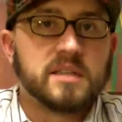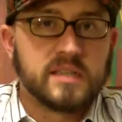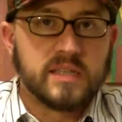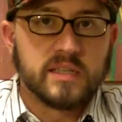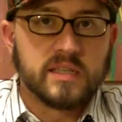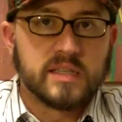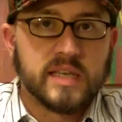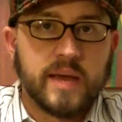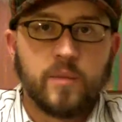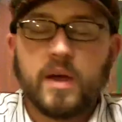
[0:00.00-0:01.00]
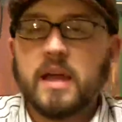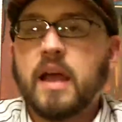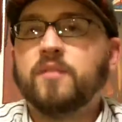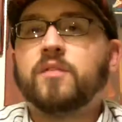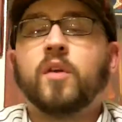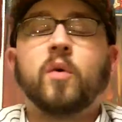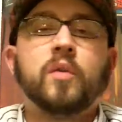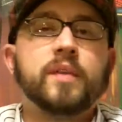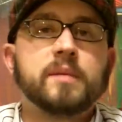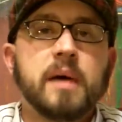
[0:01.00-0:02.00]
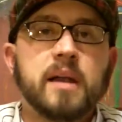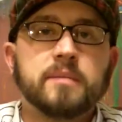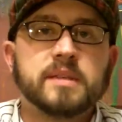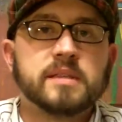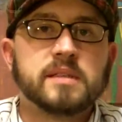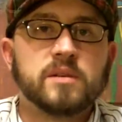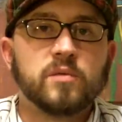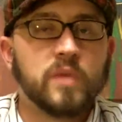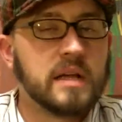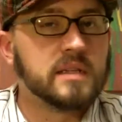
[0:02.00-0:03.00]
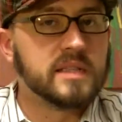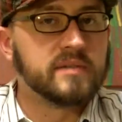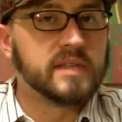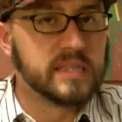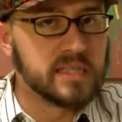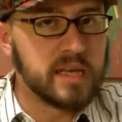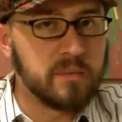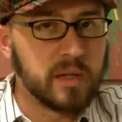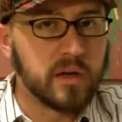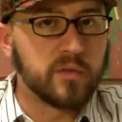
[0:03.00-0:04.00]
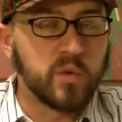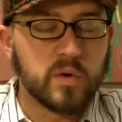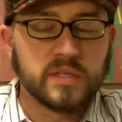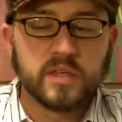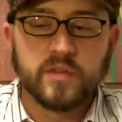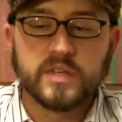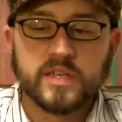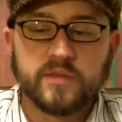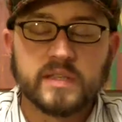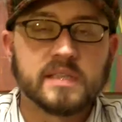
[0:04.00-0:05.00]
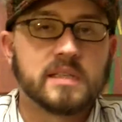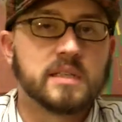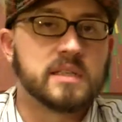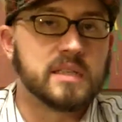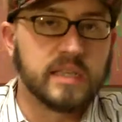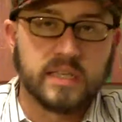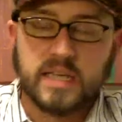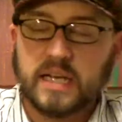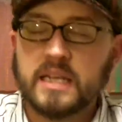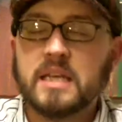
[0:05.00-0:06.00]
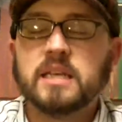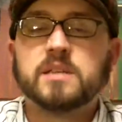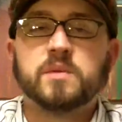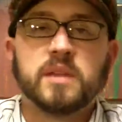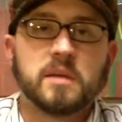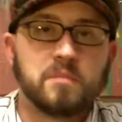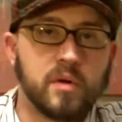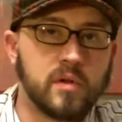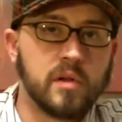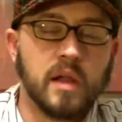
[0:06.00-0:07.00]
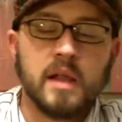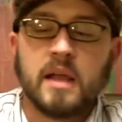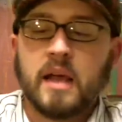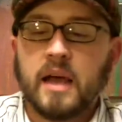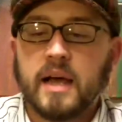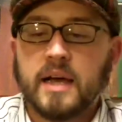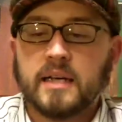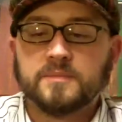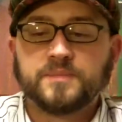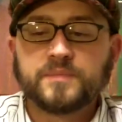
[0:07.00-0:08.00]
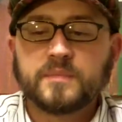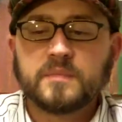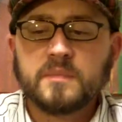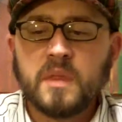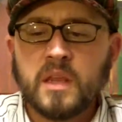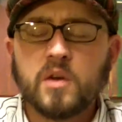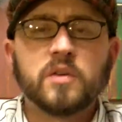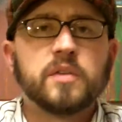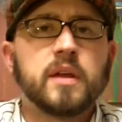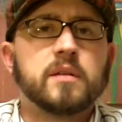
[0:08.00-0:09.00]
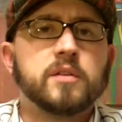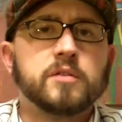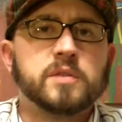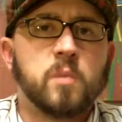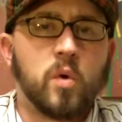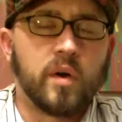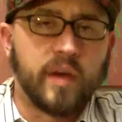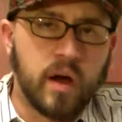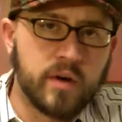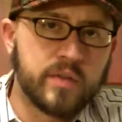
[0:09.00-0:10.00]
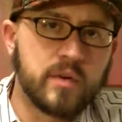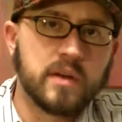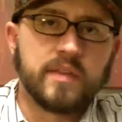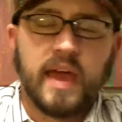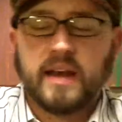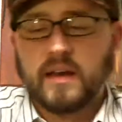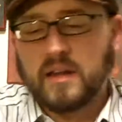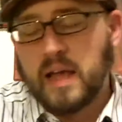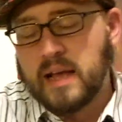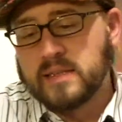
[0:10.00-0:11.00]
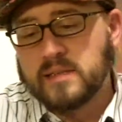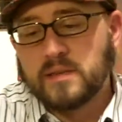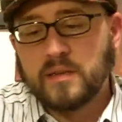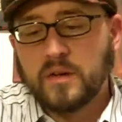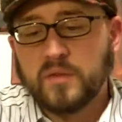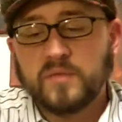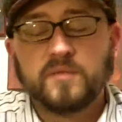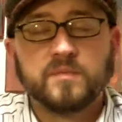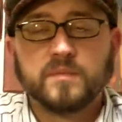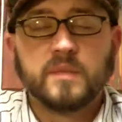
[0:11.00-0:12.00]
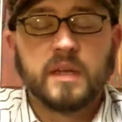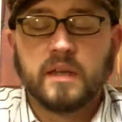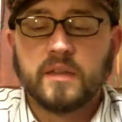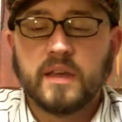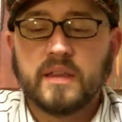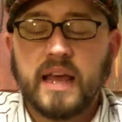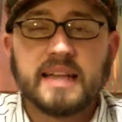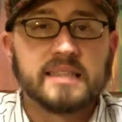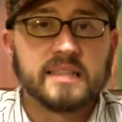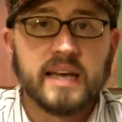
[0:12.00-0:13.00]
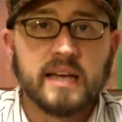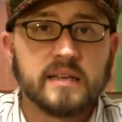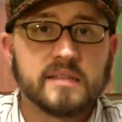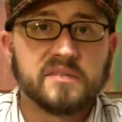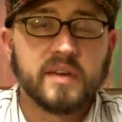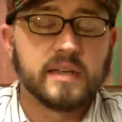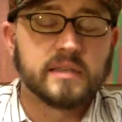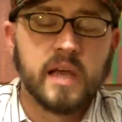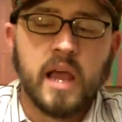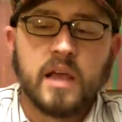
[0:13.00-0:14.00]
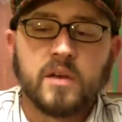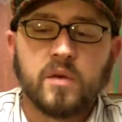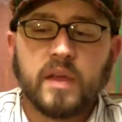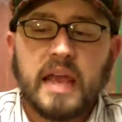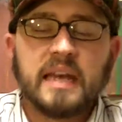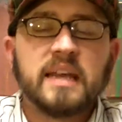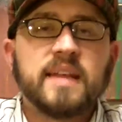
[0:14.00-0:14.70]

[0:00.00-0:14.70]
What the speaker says: distilled the same way. The whole thing about them is relatively similar. Of course, there's differences in distilling techniques, and when they pull, do they use more of the heart of the run? Do they add any heads and, any of the heads and tails, the feints, any